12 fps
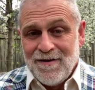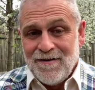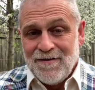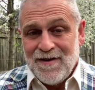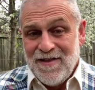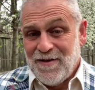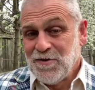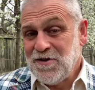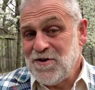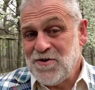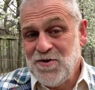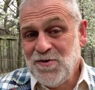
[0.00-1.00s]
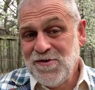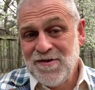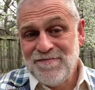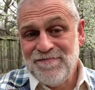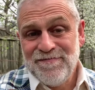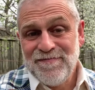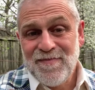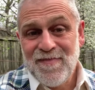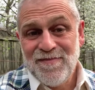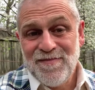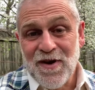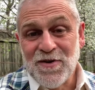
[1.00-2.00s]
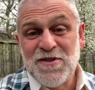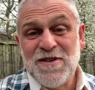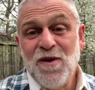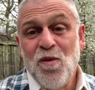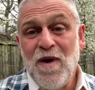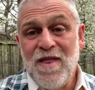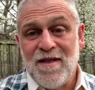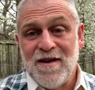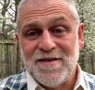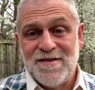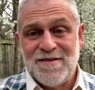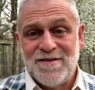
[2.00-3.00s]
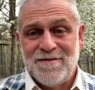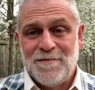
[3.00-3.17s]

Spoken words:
And those issues are still with us.